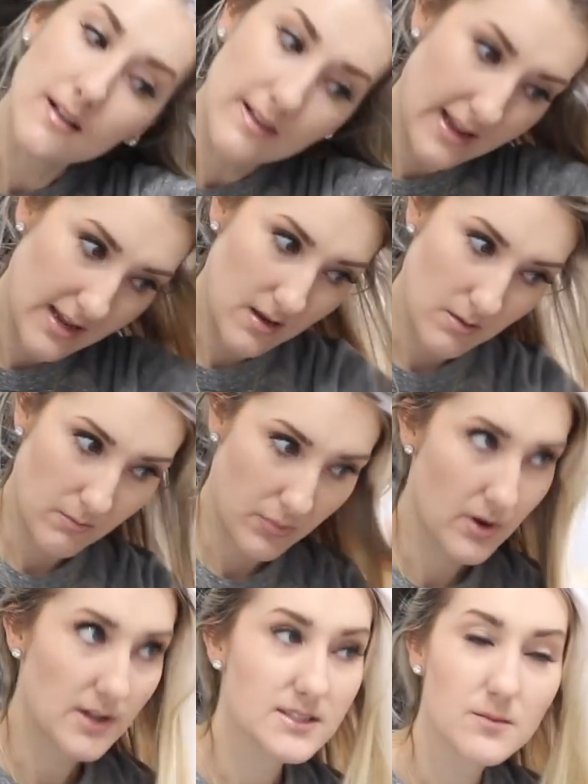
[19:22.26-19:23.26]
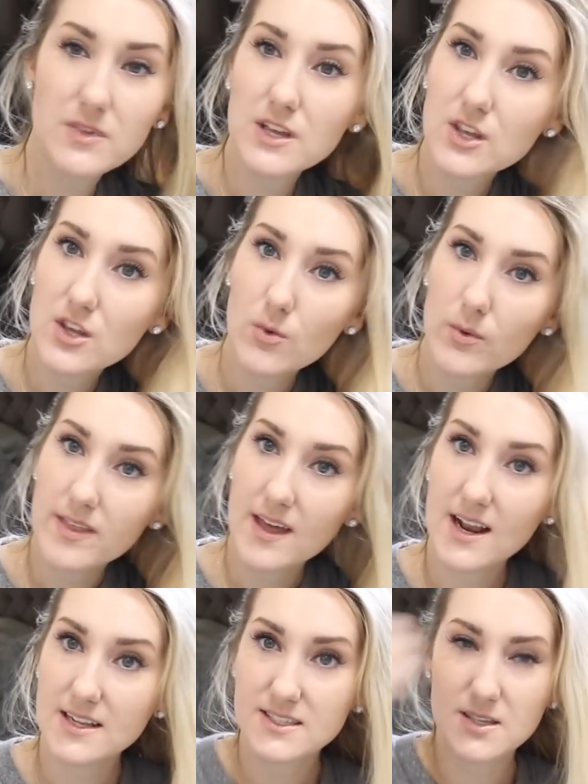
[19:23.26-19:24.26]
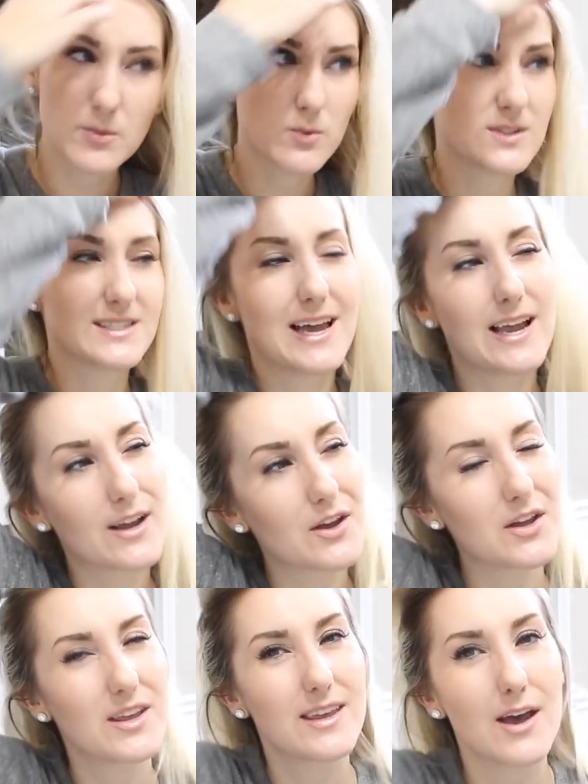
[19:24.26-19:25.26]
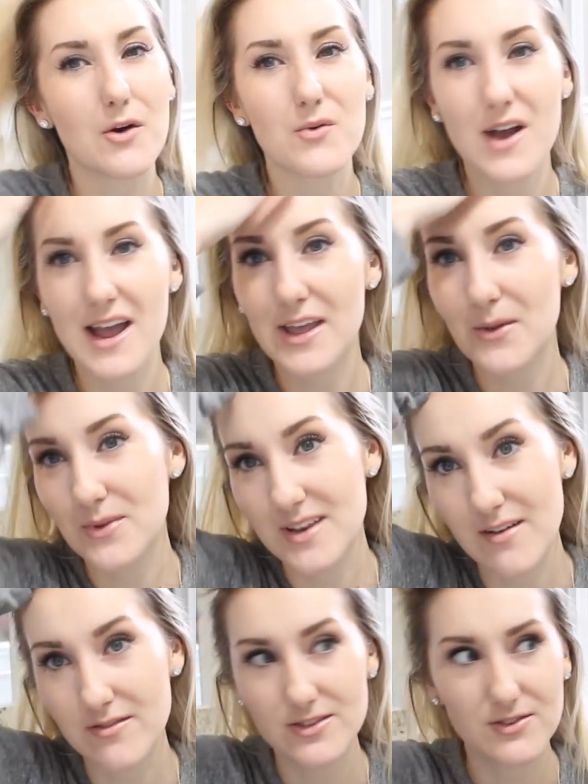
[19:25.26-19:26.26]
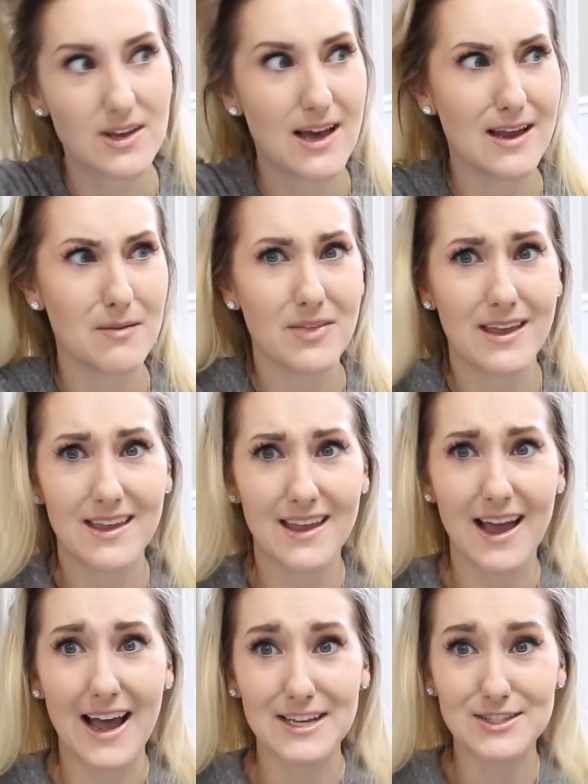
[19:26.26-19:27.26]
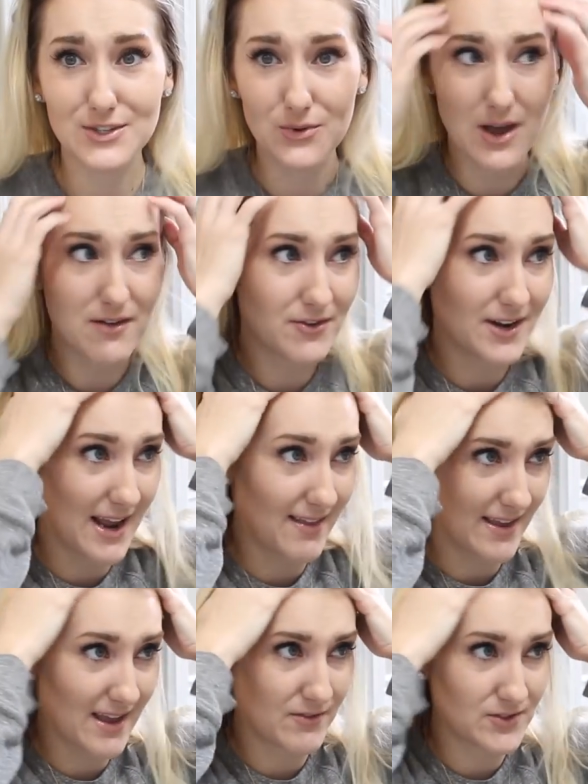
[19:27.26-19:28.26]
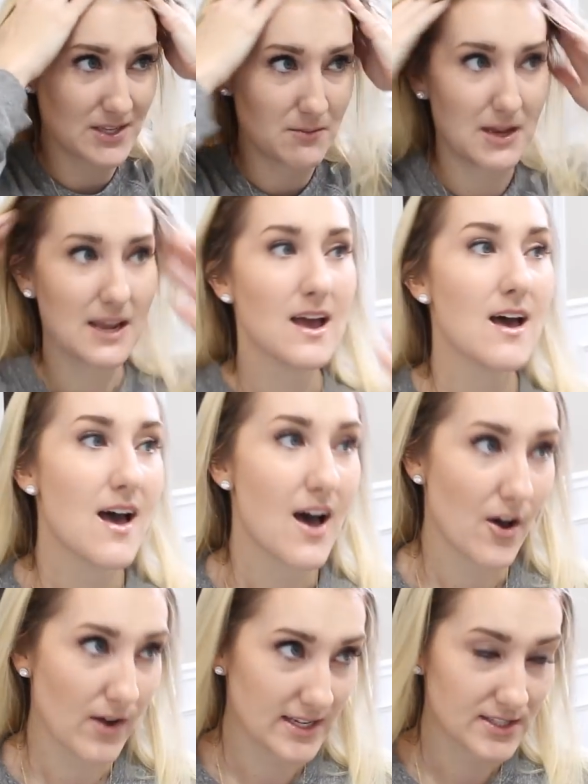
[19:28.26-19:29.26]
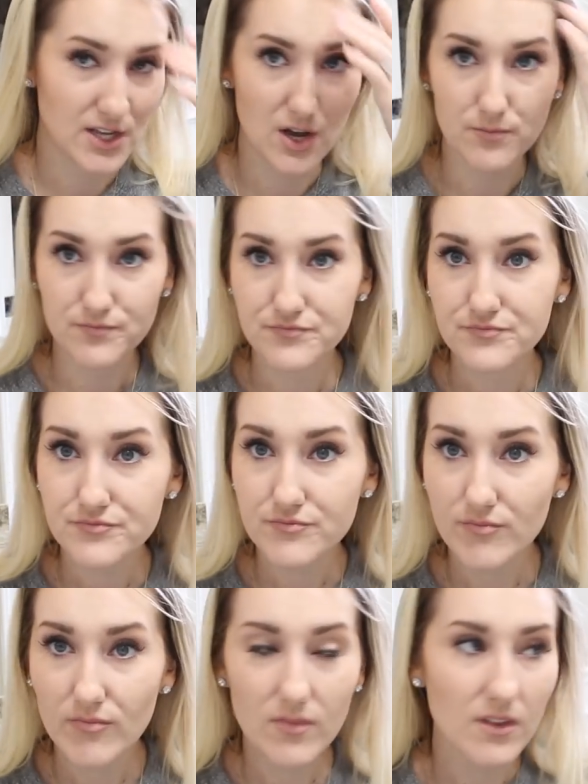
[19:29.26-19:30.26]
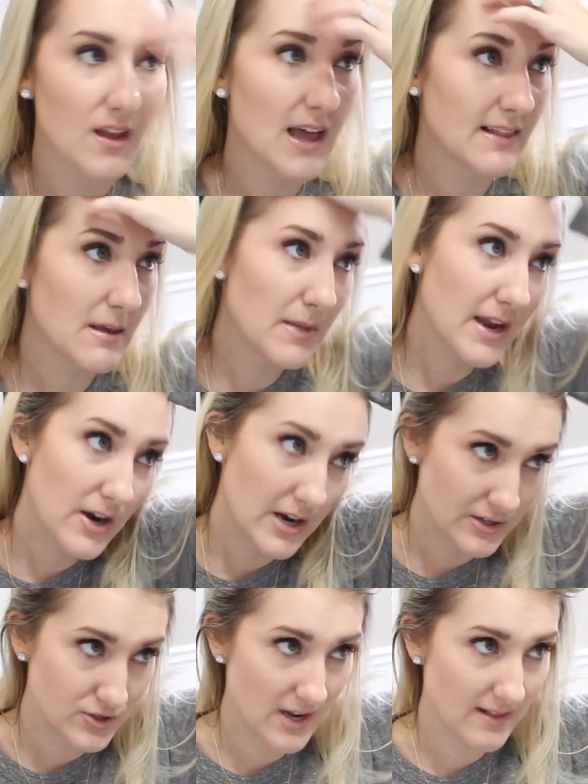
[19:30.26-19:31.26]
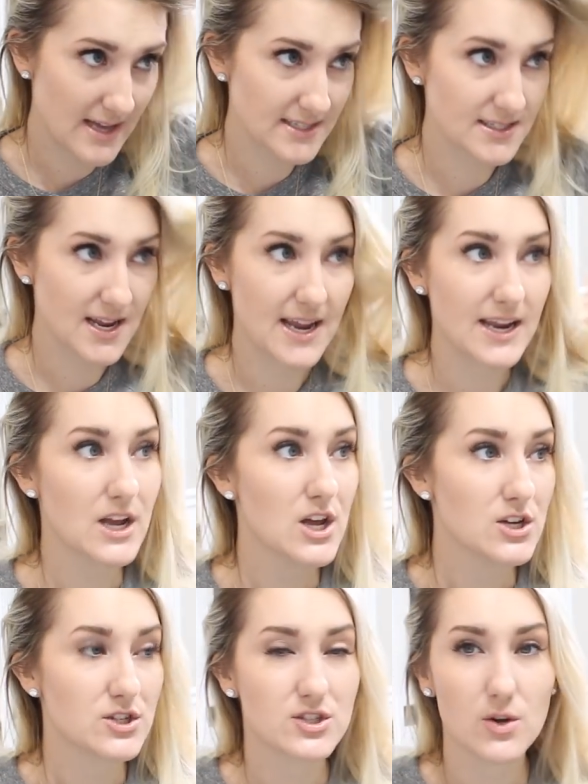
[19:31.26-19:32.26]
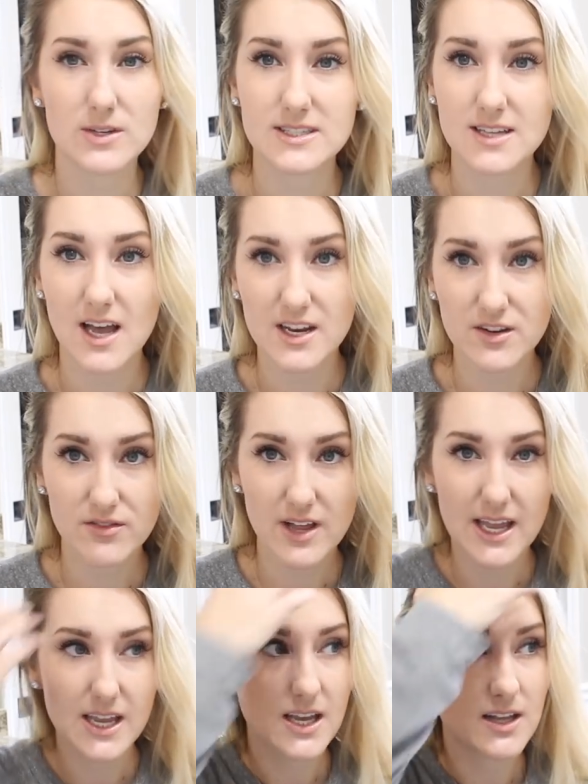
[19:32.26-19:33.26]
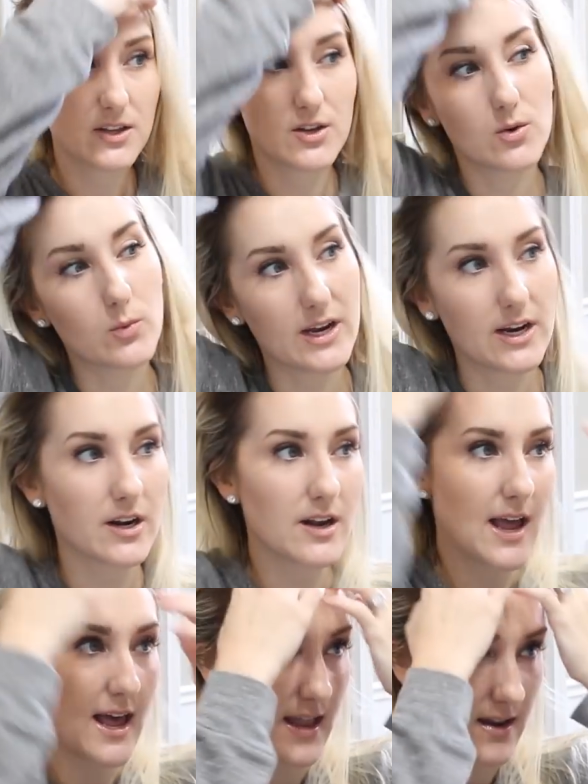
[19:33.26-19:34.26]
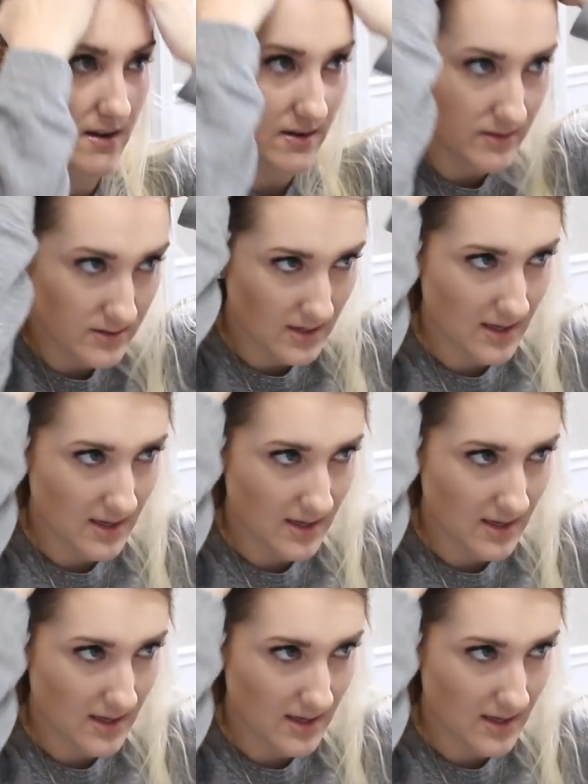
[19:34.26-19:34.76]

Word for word: like put on something cute with it. And someone was like, yeah, right, you would never do that. And I'm thinking, I do every day. Like, have you seen me? Okay, so I let my hair air dry last night. So it's kind of like a little weird and